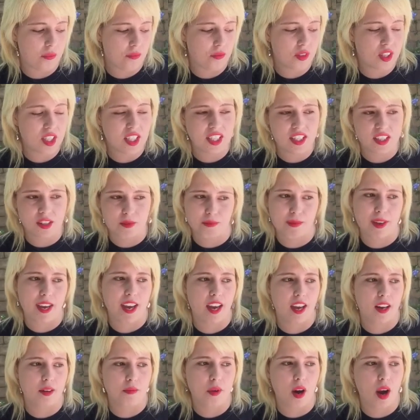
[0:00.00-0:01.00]
seen the
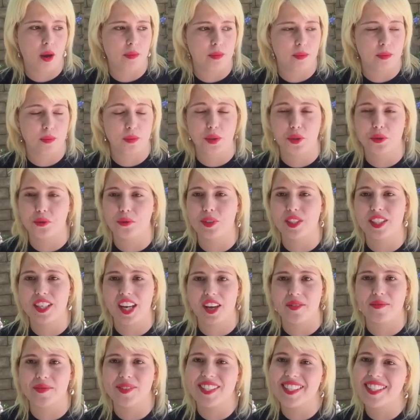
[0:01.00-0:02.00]
band probably 3
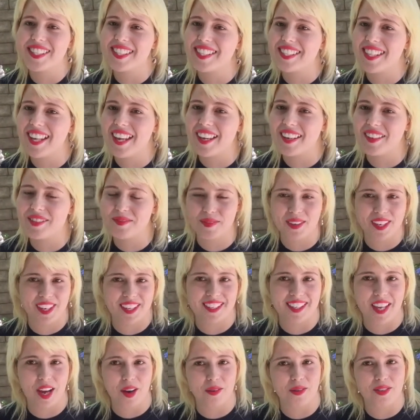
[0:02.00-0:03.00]
times since then,
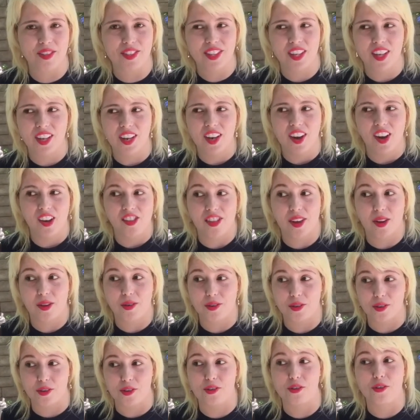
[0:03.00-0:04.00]
because that
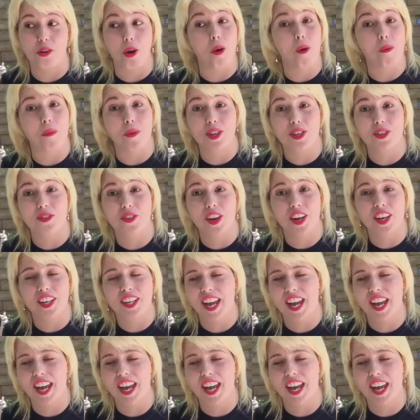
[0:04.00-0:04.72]
was just so much fun.